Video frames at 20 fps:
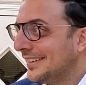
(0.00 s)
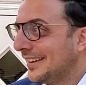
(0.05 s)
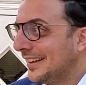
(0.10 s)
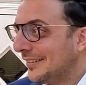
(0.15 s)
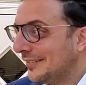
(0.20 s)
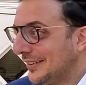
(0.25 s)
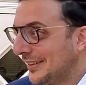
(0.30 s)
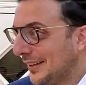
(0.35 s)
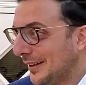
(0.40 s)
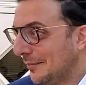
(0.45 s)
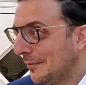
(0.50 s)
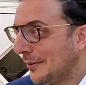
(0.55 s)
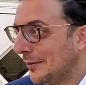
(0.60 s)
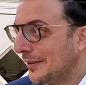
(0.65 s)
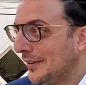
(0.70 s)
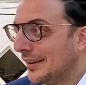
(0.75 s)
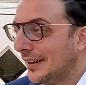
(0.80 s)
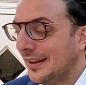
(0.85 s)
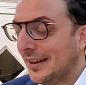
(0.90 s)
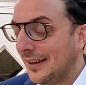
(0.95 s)
Every time
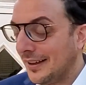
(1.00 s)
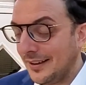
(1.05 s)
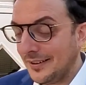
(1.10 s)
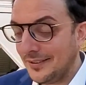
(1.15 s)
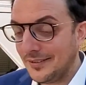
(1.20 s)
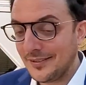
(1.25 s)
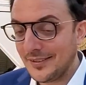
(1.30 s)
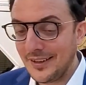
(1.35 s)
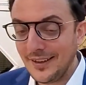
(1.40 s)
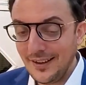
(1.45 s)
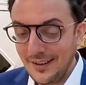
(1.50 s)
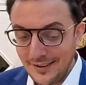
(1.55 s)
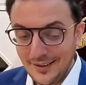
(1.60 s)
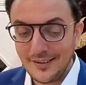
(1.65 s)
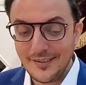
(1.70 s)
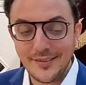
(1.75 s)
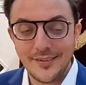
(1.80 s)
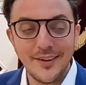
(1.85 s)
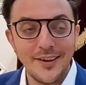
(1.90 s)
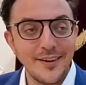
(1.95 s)
I just can't. I
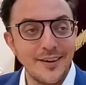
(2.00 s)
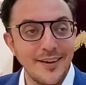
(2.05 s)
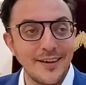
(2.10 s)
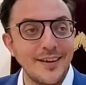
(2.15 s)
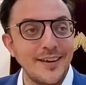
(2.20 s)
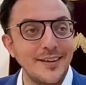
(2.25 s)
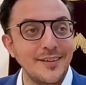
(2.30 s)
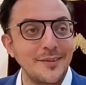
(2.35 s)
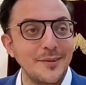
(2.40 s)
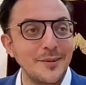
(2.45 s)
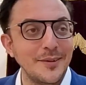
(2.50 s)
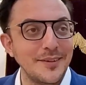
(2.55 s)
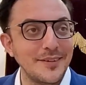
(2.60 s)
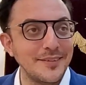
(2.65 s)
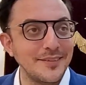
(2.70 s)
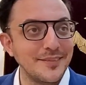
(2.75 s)
get stuck. I can't do it.